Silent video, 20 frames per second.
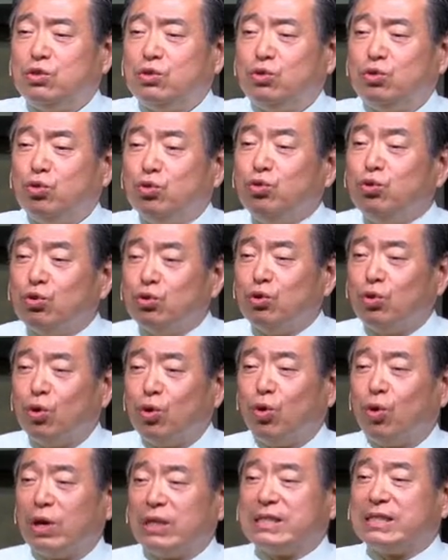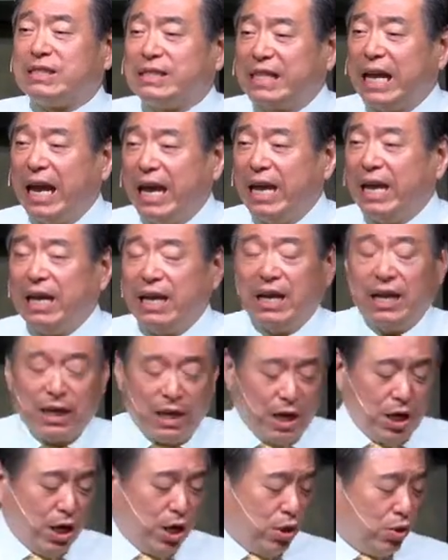do or say
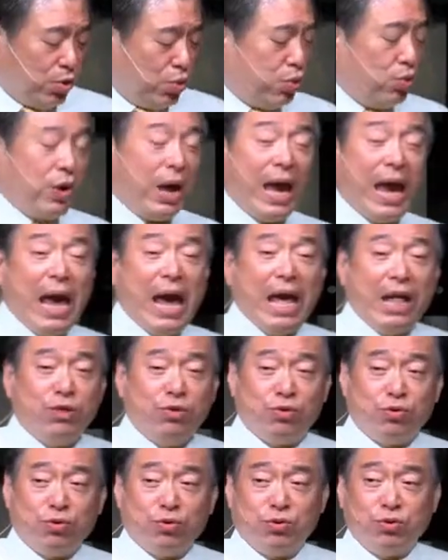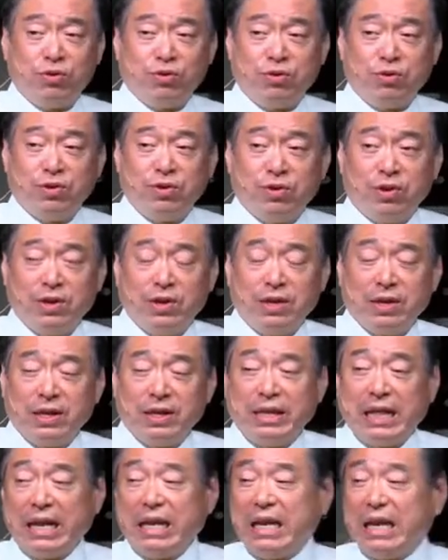to Andrew
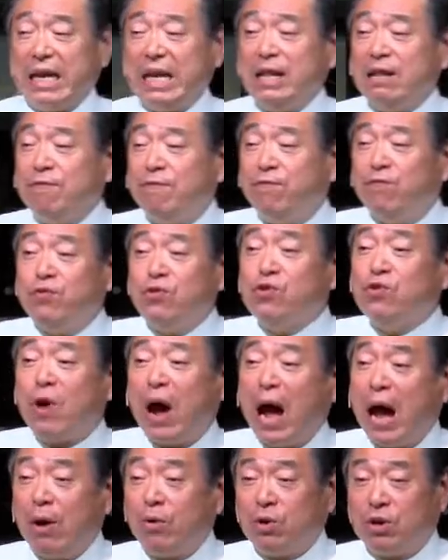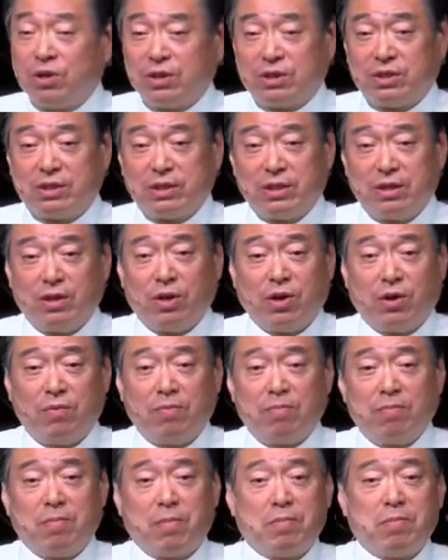that in few hours, you know,
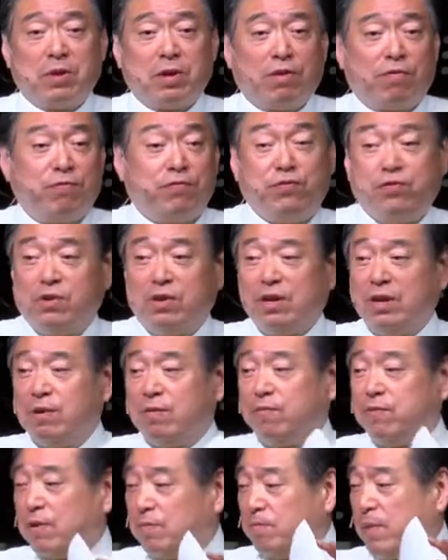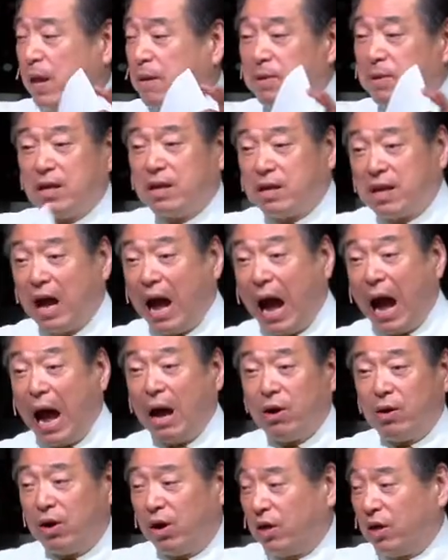you know, if maybe a,
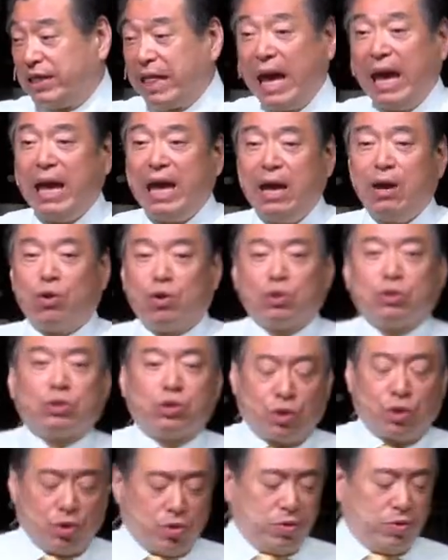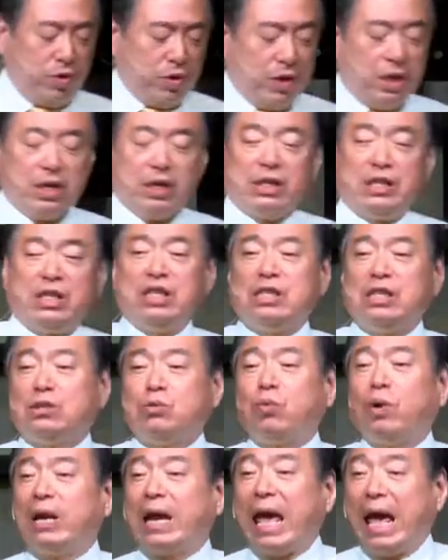a day or so, this is
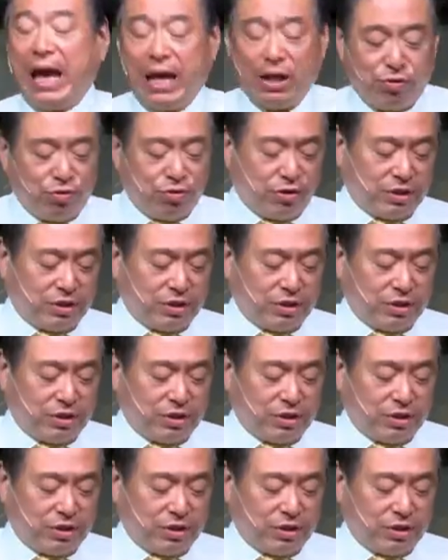what Andrew